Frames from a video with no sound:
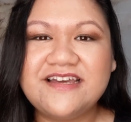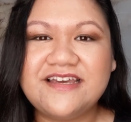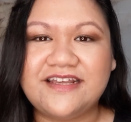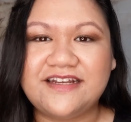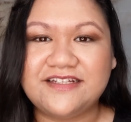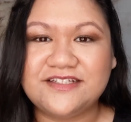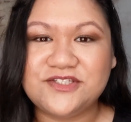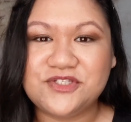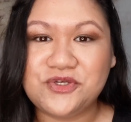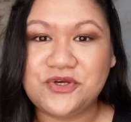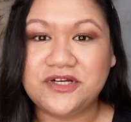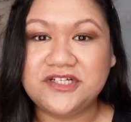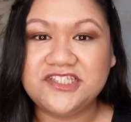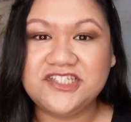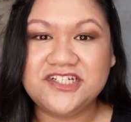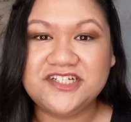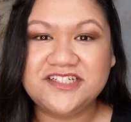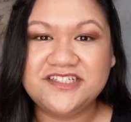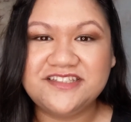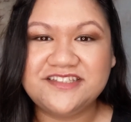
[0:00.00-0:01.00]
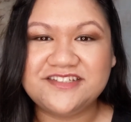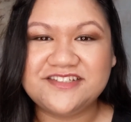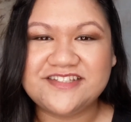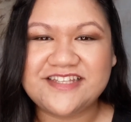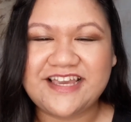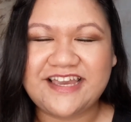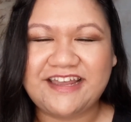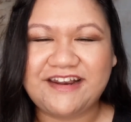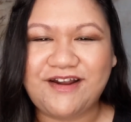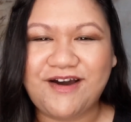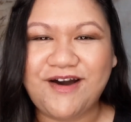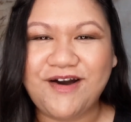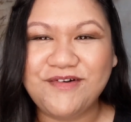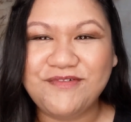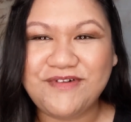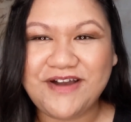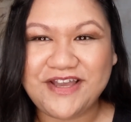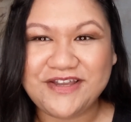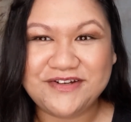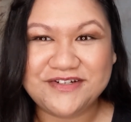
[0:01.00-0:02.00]
It is your turn to say it all
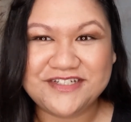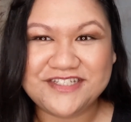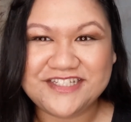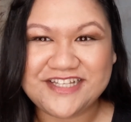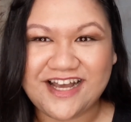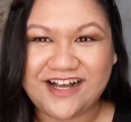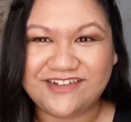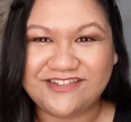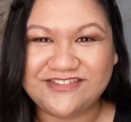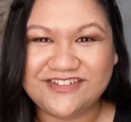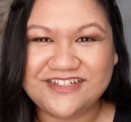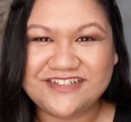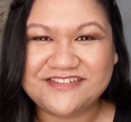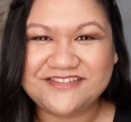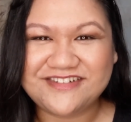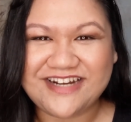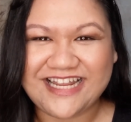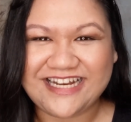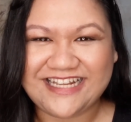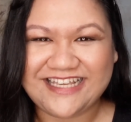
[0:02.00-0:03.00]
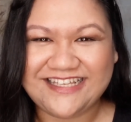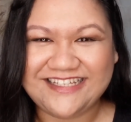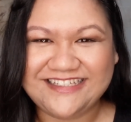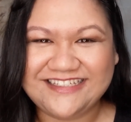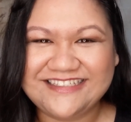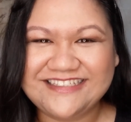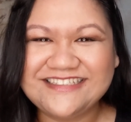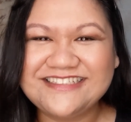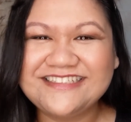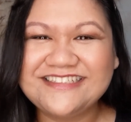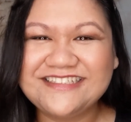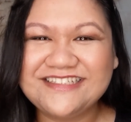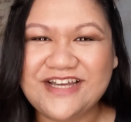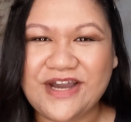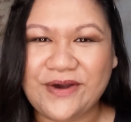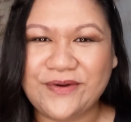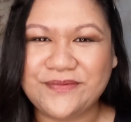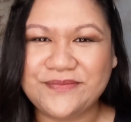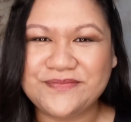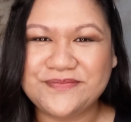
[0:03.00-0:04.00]
by yourself. Ready?
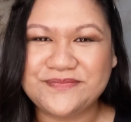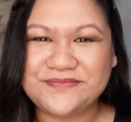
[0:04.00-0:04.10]
Go.